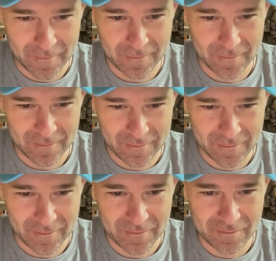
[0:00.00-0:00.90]

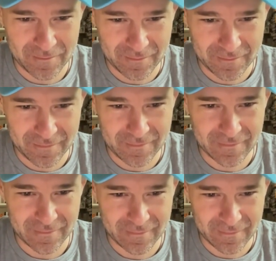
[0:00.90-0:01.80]

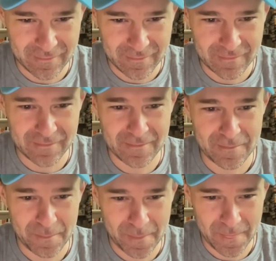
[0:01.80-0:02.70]

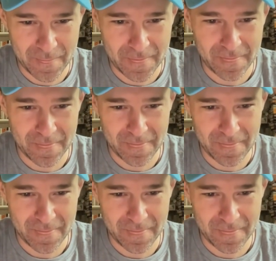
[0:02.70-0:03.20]
This person isn't speaking.